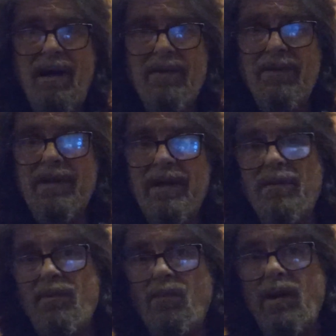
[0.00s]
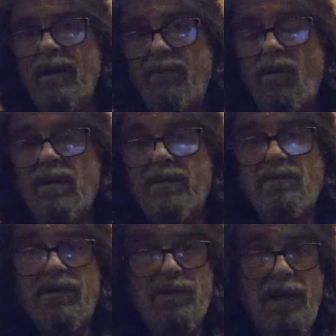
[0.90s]
other than what I've already
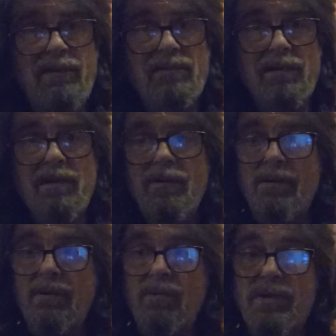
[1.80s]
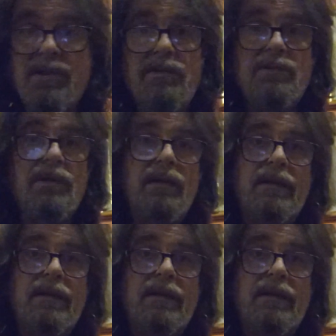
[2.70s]
suggested, which is